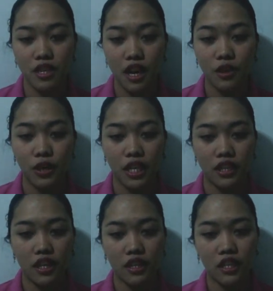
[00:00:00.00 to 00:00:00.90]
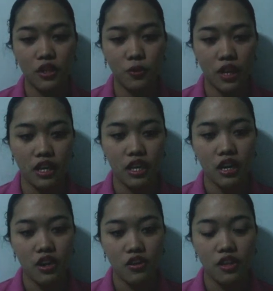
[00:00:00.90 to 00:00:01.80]
allocated in a way
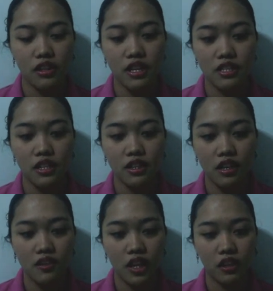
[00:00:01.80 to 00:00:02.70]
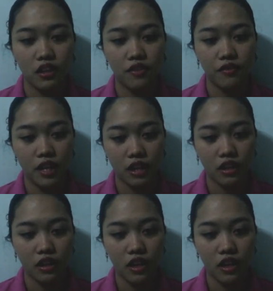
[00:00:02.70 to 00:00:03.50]
that does not directly reflect